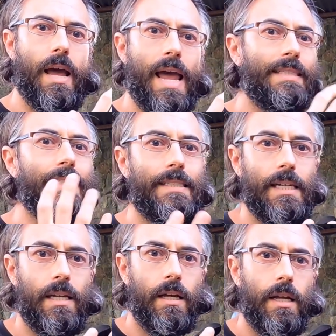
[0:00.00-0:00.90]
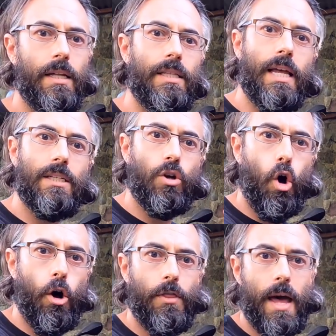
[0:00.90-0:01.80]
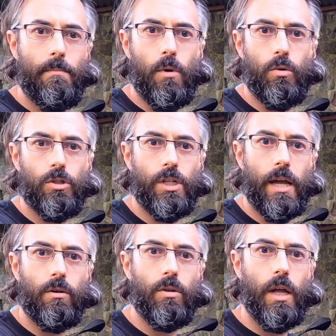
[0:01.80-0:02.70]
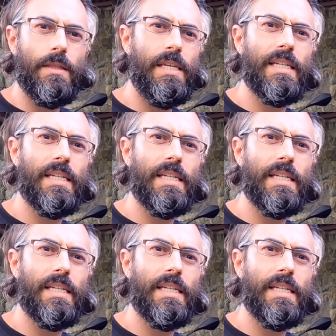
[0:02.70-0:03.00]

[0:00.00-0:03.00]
entity that is on that motorcycle. The